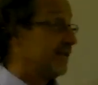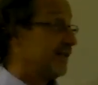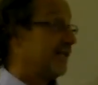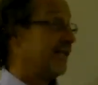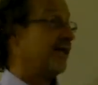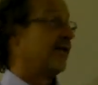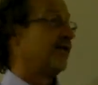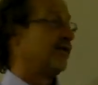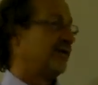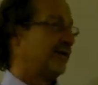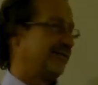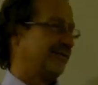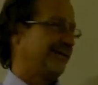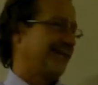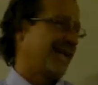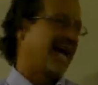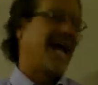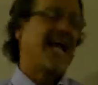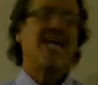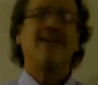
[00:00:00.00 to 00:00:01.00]
You know,
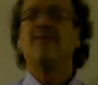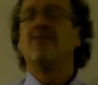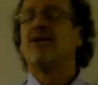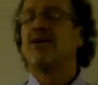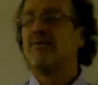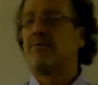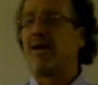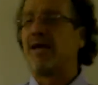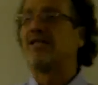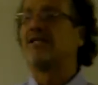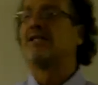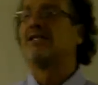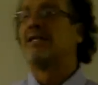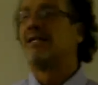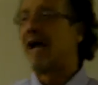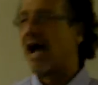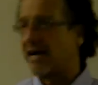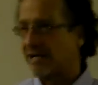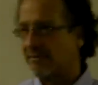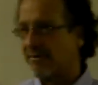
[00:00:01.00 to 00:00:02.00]
even though your patient's a
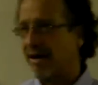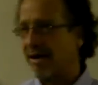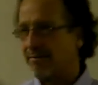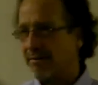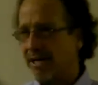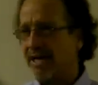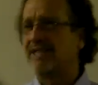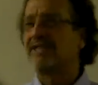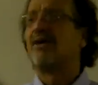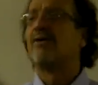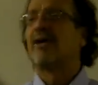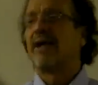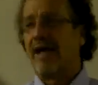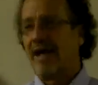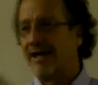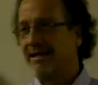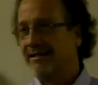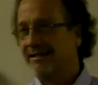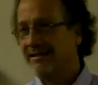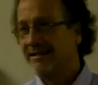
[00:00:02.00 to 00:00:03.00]
doctor, Mom, it's okay.
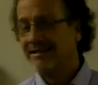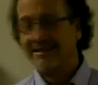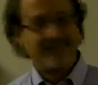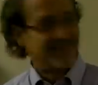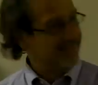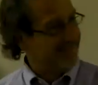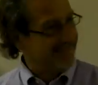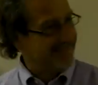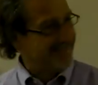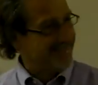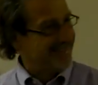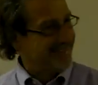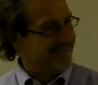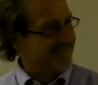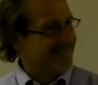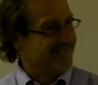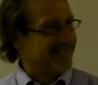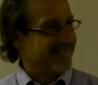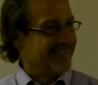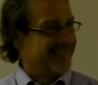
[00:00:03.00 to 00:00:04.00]

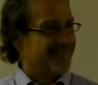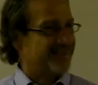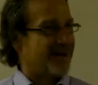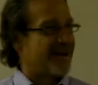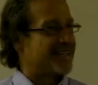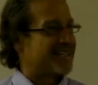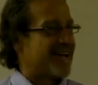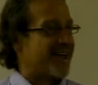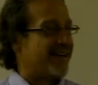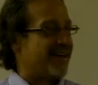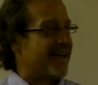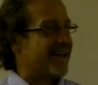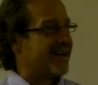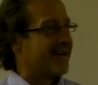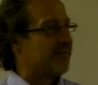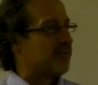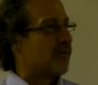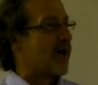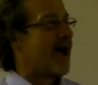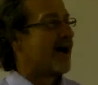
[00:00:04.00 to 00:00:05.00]
It might sound like
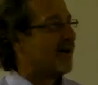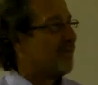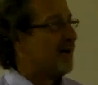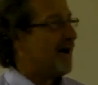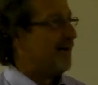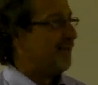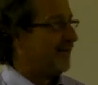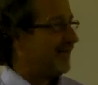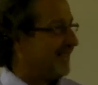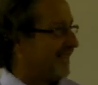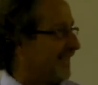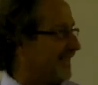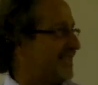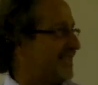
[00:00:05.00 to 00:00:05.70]
Barack Obama.